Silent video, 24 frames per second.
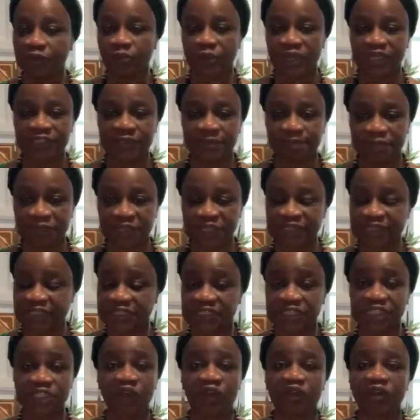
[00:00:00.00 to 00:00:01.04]
recipes and
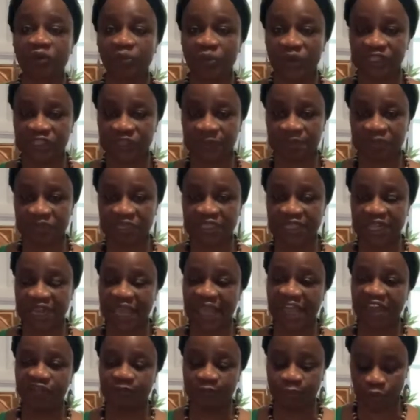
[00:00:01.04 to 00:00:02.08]
see other recipes that I
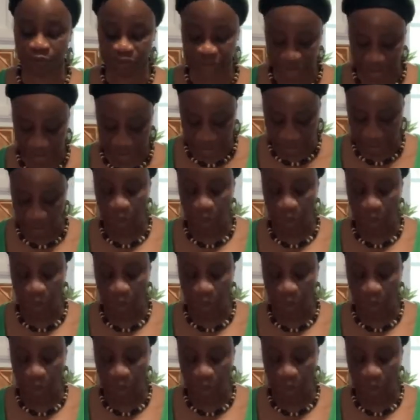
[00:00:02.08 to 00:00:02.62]
have posted